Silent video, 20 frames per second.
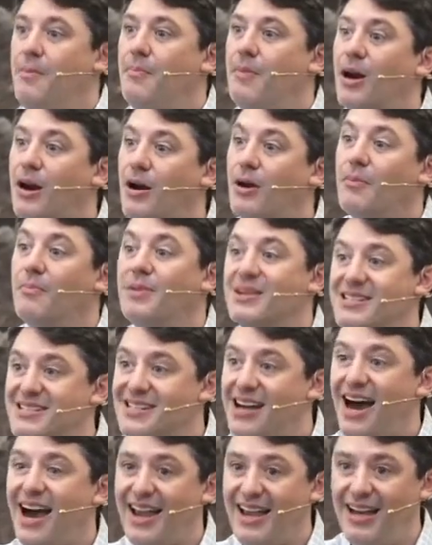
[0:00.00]
But our
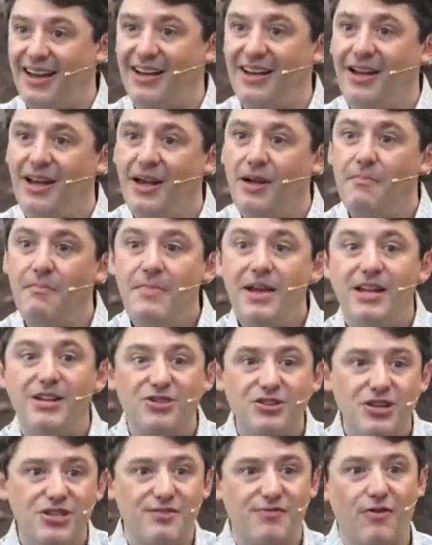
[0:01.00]
Messiah meant
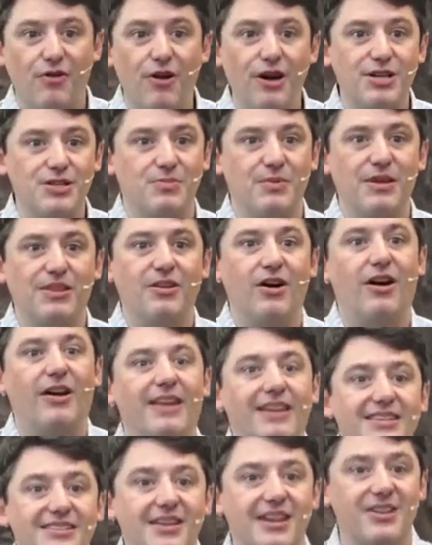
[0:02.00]
just for us, we
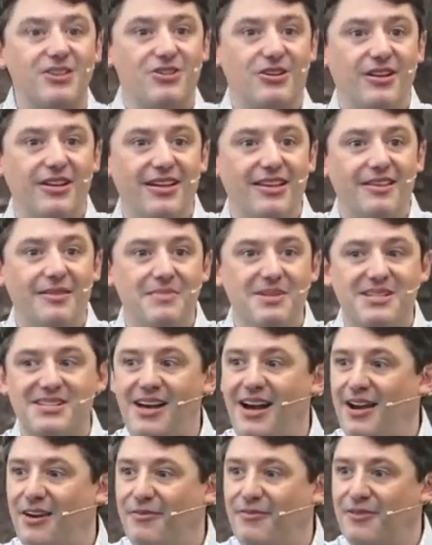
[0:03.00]
thought, is actually the
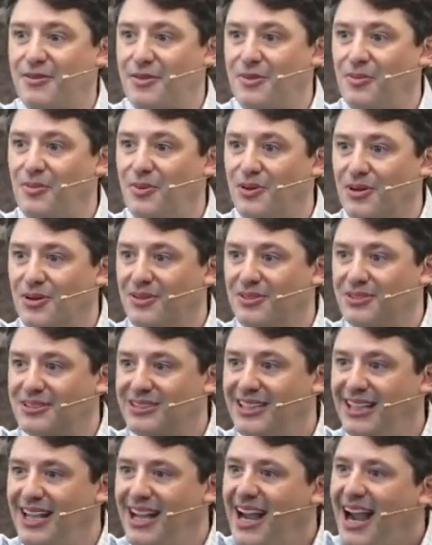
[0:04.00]
Messiah for the world.